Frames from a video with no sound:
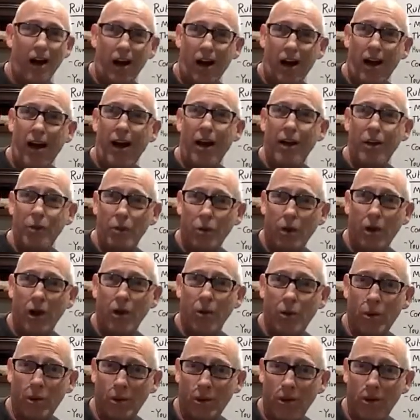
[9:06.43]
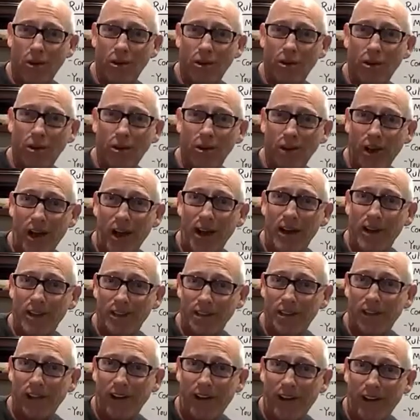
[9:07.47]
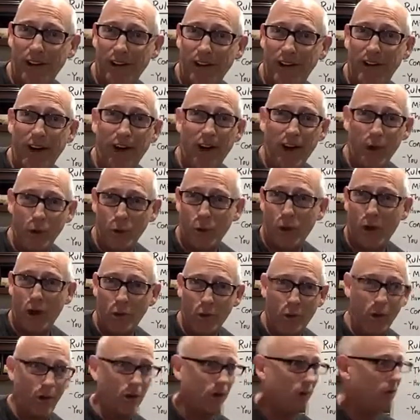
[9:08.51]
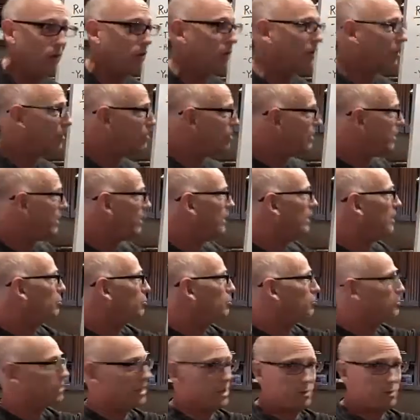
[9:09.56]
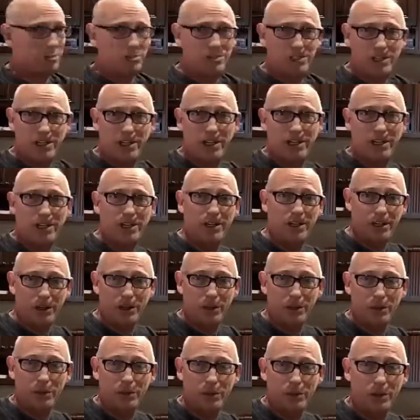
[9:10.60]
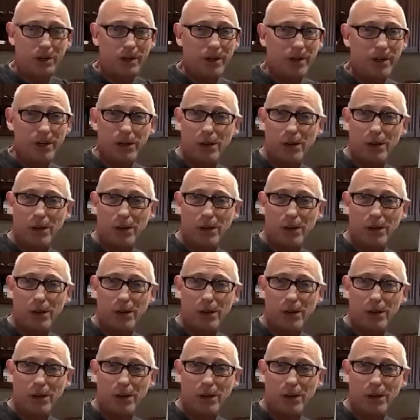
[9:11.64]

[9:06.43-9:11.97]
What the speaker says: On what world, Einstein? On what world does E equals mc cubed?